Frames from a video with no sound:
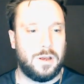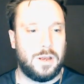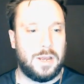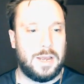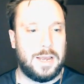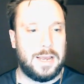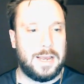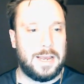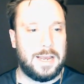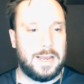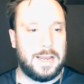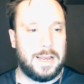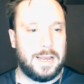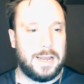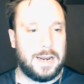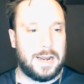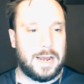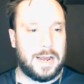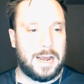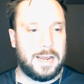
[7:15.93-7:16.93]

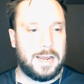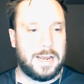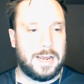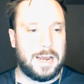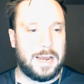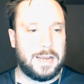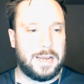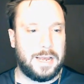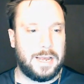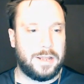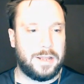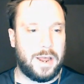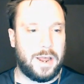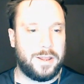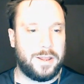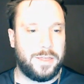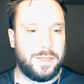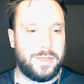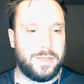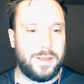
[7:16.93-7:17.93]
And I, I, I
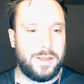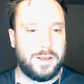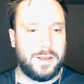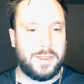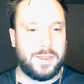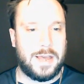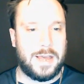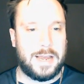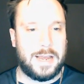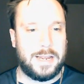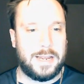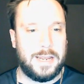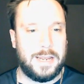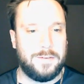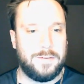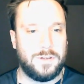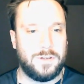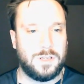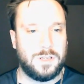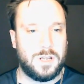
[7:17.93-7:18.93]
think that
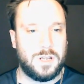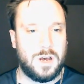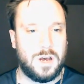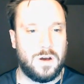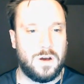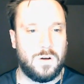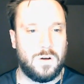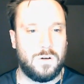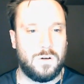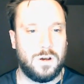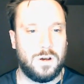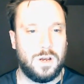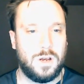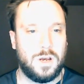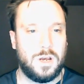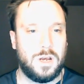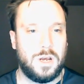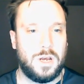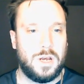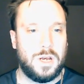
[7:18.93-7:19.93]
even though,
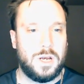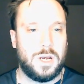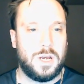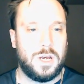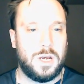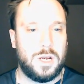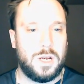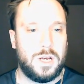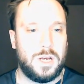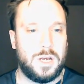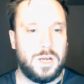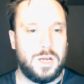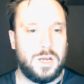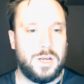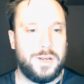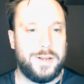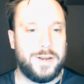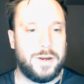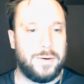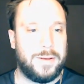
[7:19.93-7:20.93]

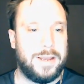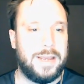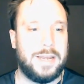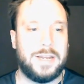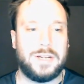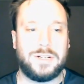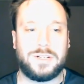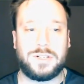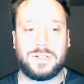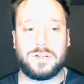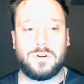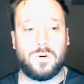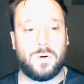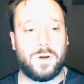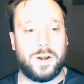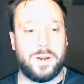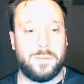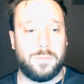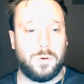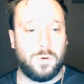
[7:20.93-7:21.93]
you know, he didn't score
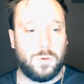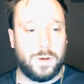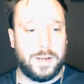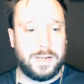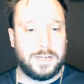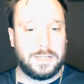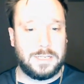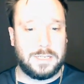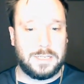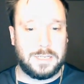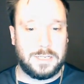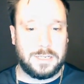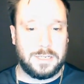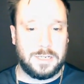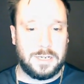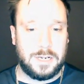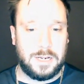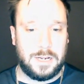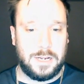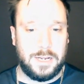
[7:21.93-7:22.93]
any points,
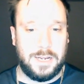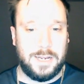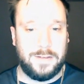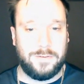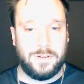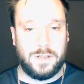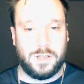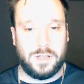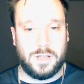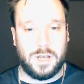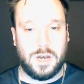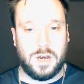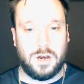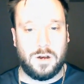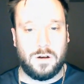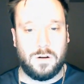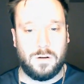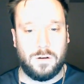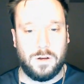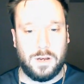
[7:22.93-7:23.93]
even
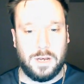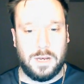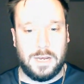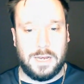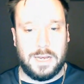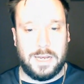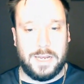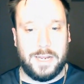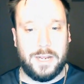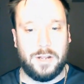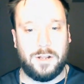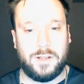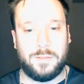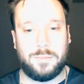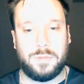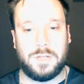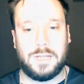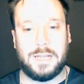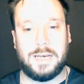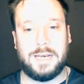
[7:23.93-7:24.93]
though he only
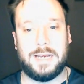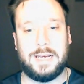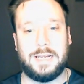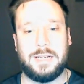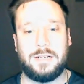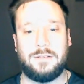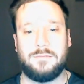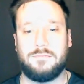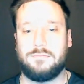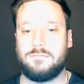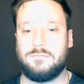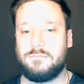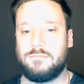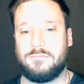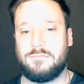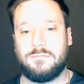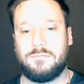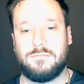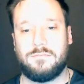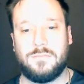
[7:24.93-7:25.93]
played
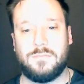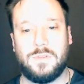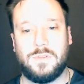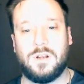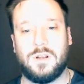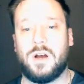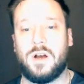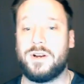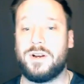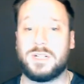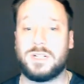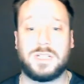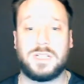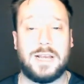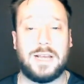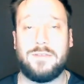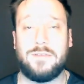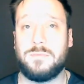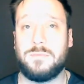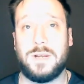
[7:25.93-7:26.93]
under
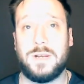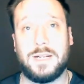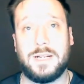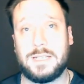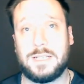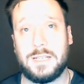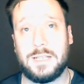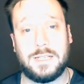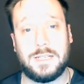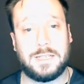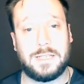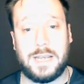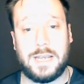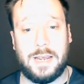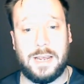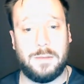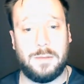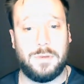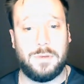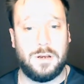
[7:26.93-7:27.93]
seven minutes in this
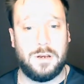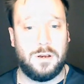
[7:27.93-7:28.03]
game,